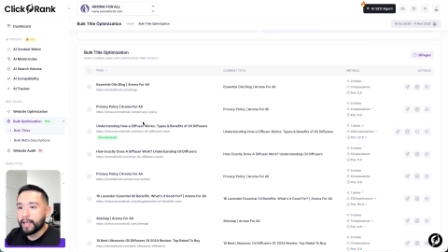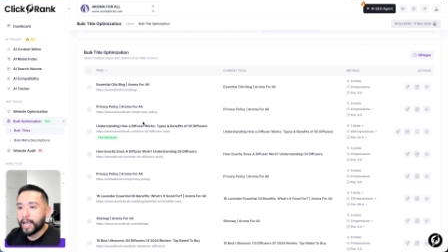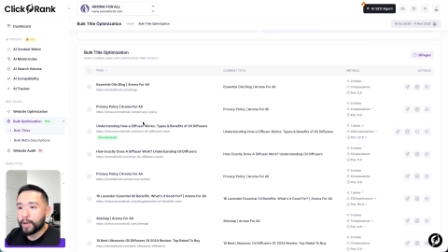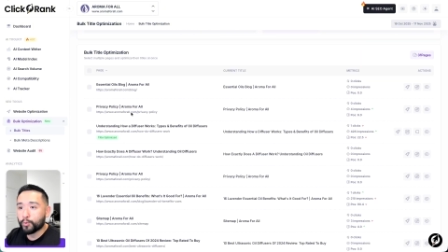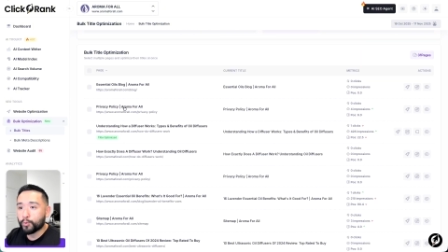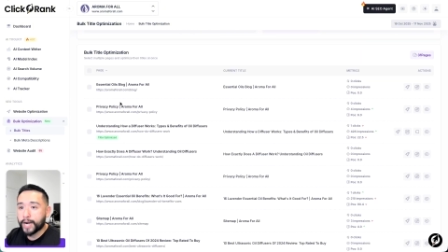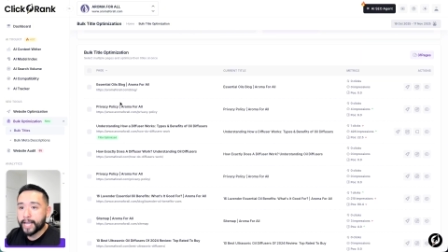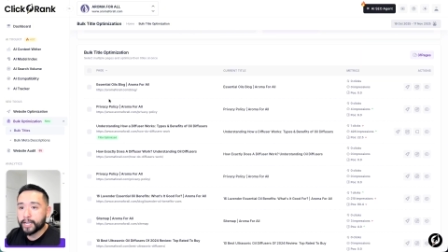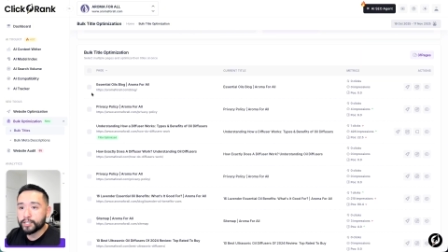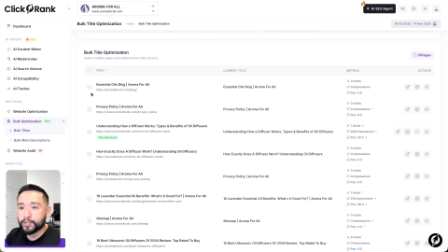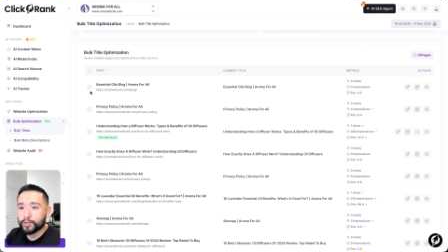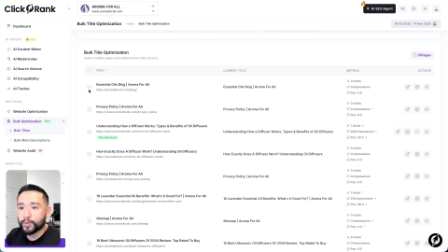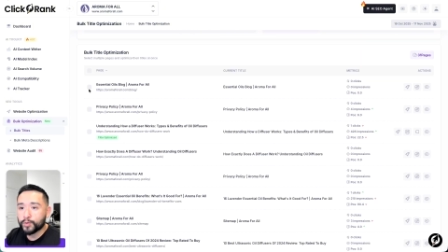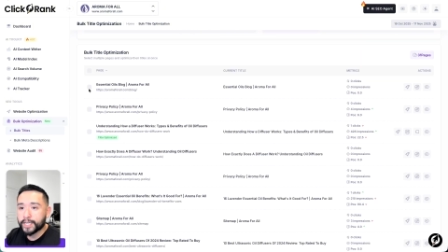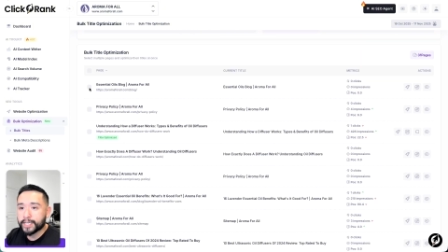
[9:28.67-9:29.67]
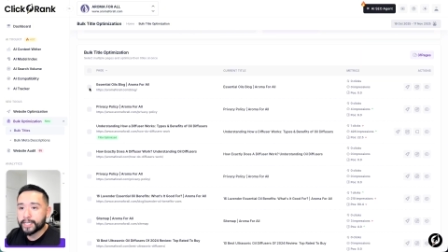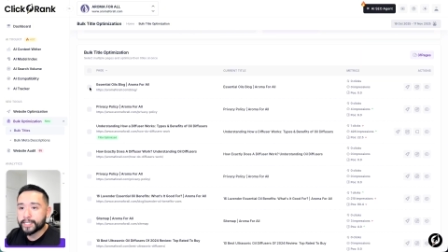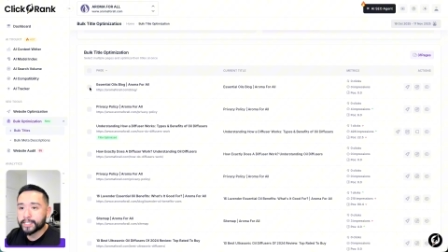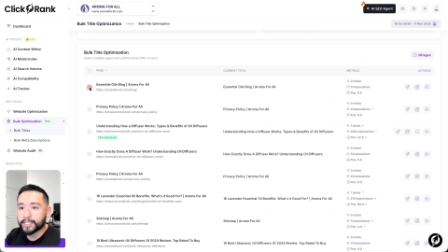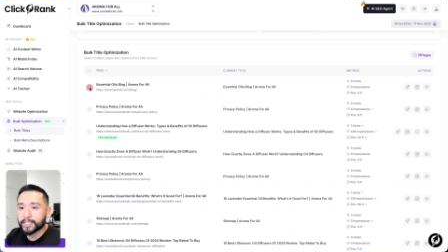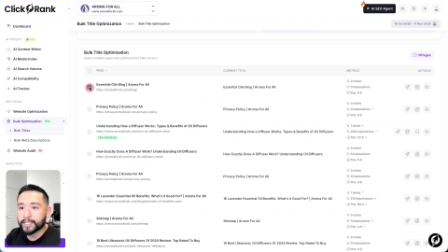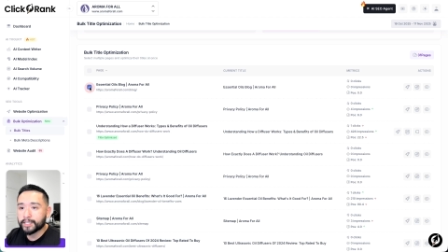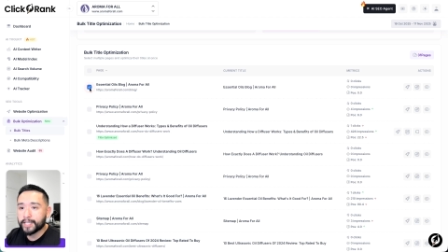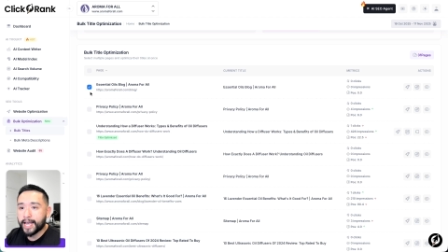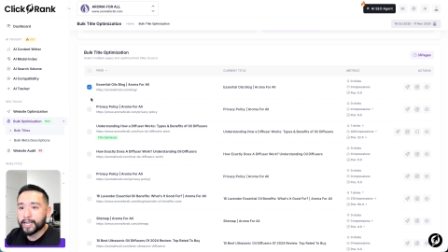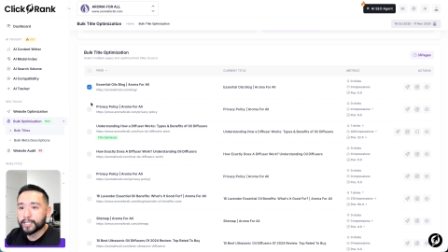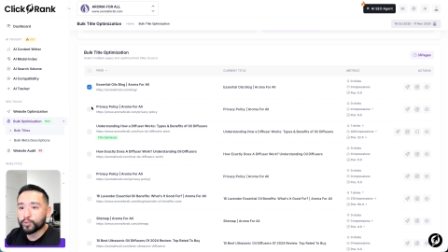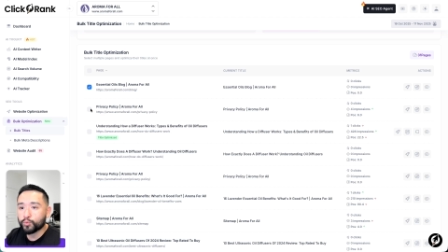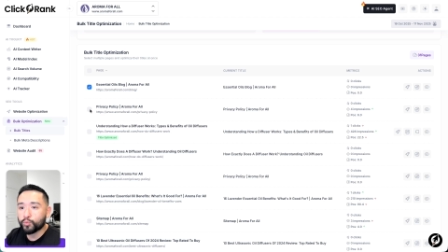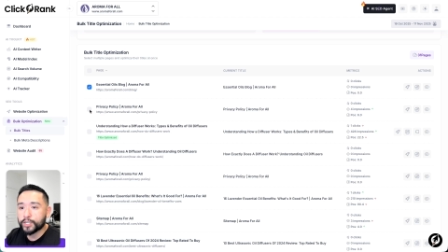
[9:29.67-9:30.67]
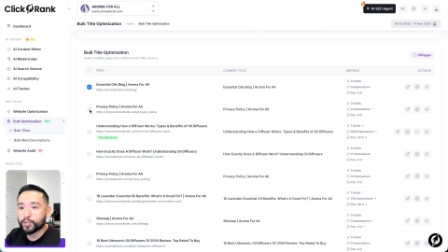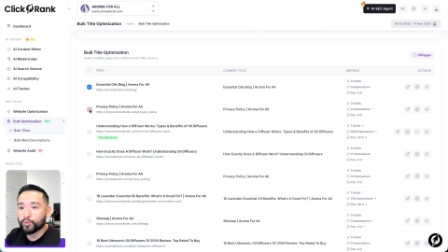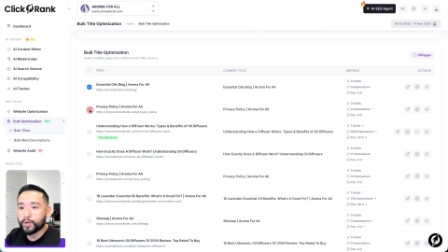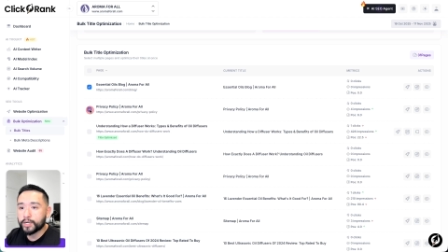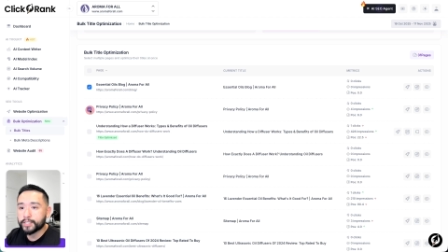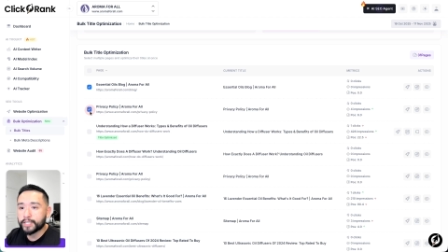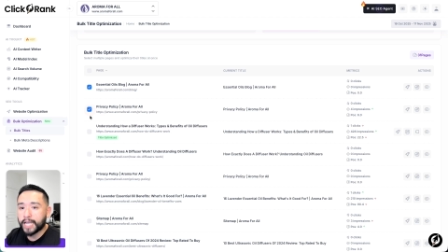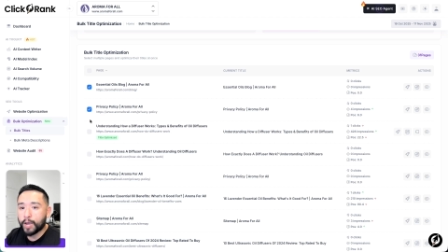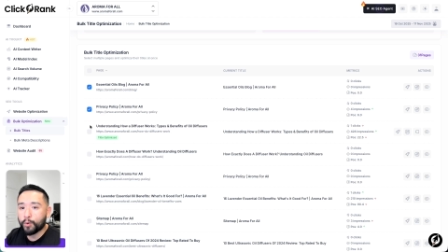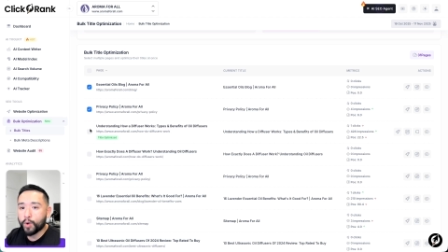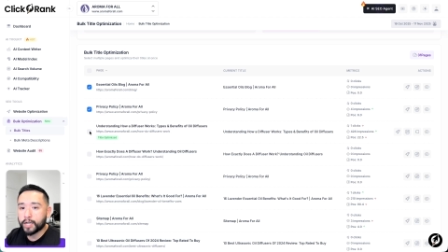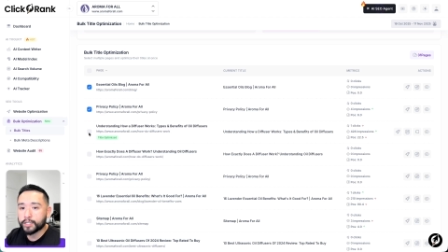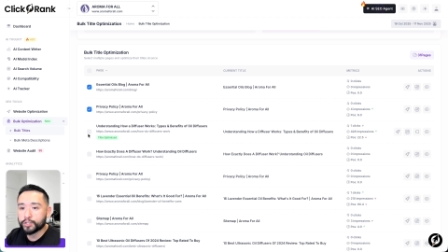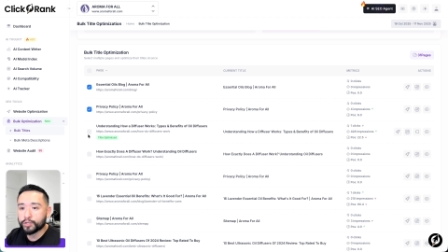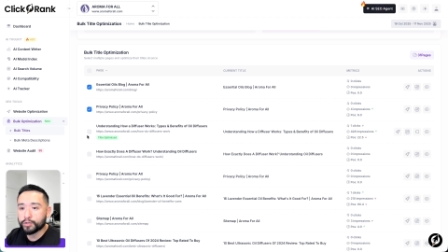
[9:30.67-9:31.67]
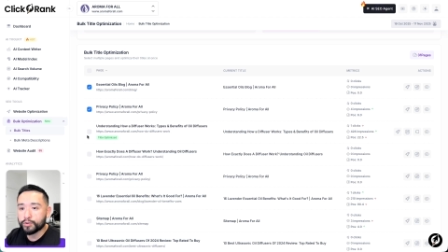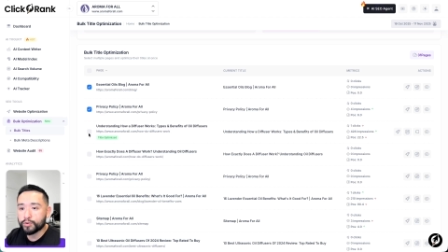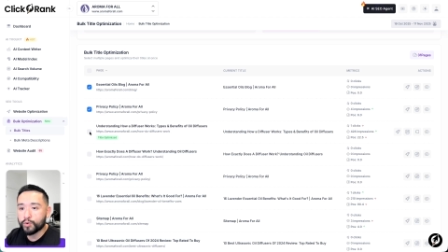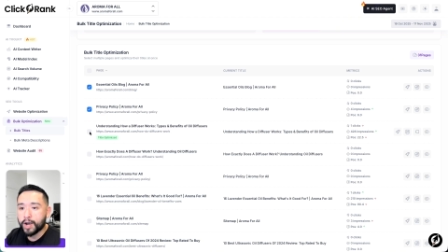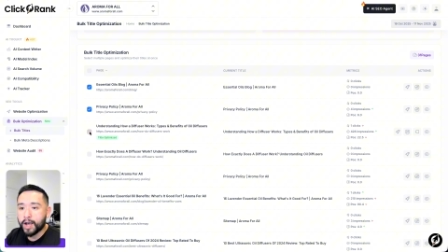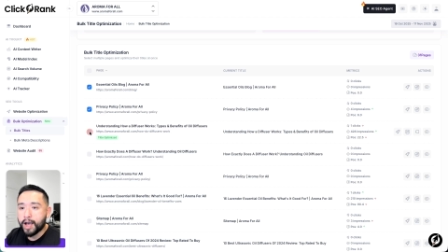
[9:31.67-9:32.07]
And what I could do is select which ones I want to